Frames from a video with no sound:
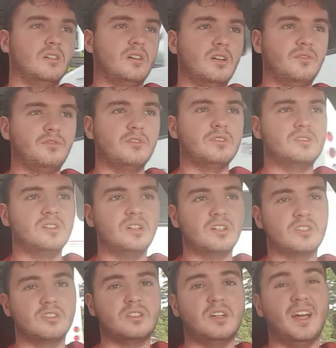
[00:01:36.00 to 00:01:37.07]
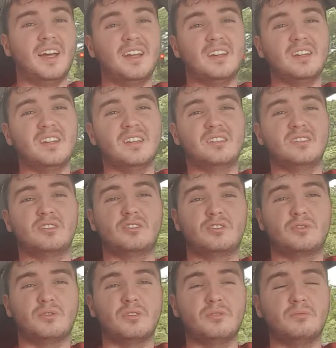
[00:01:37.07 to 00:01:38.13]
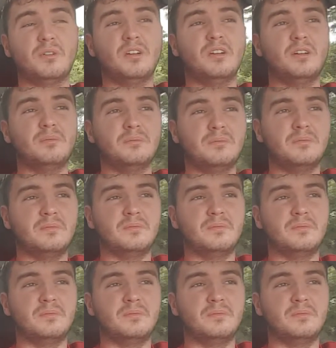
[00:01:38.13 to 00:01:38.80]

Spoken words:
At first I actually had it as a short ram.